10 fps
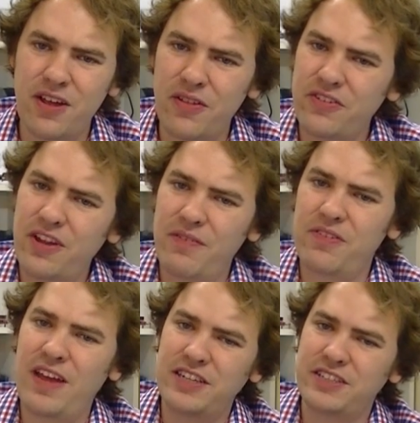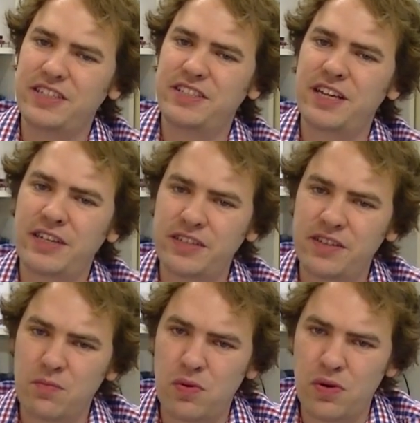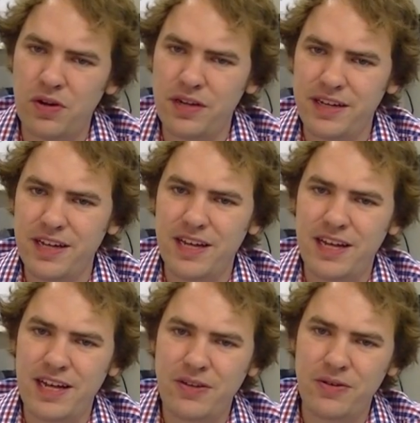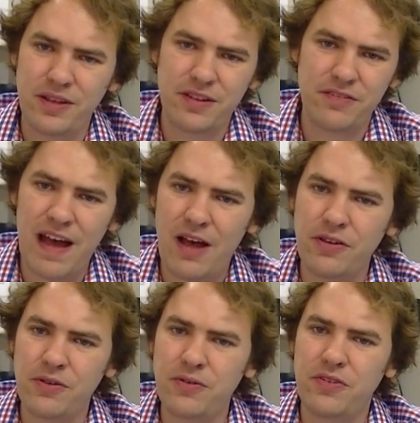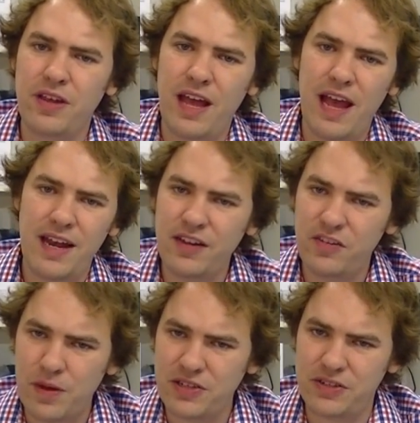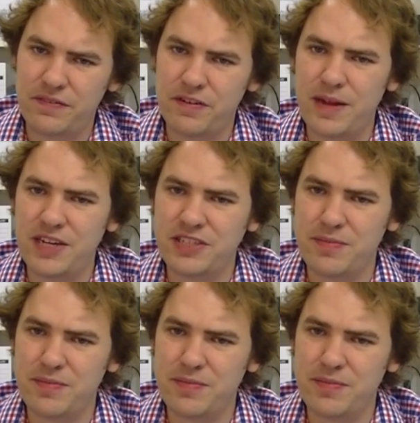all the stuff that's actually stuck to the board, including the values and any special information